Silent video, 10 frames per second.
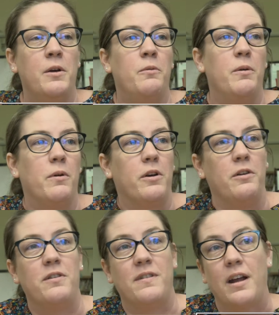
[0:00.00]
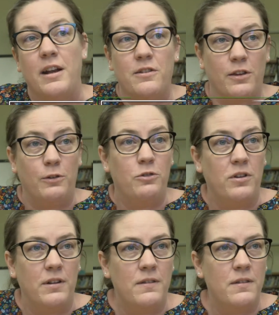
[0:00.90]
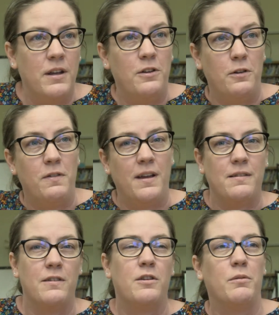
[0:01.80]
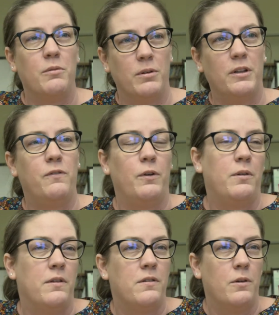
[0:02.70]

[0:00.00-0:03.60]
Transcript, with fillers: we work on designing solutions and new things and so we really focus